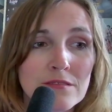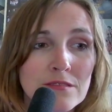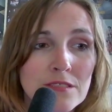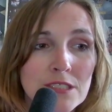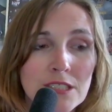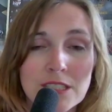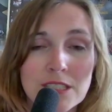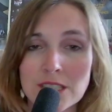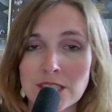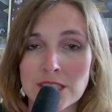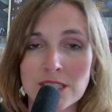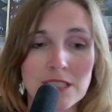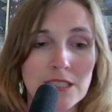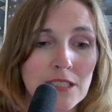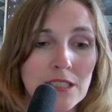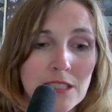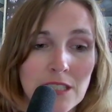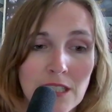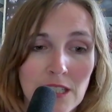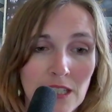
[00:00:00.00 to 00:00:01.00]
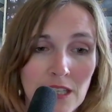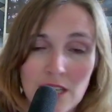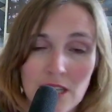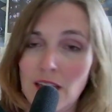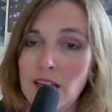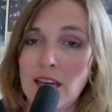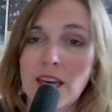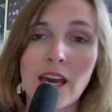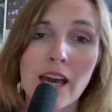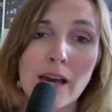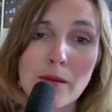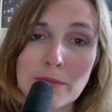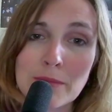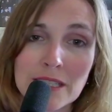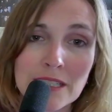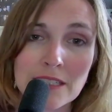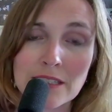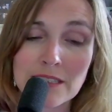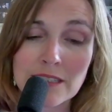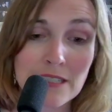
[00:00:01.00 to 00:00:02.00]
Because he, I
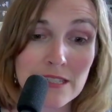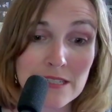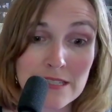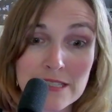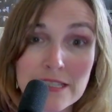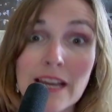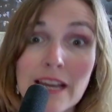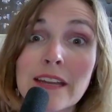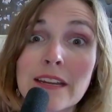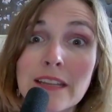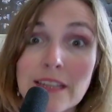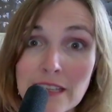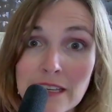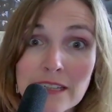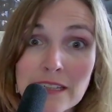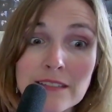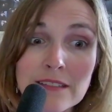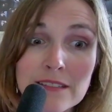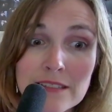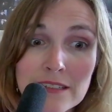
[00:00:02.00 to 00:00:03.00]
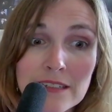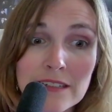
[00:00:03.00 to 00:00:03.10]
mean, he's getting it.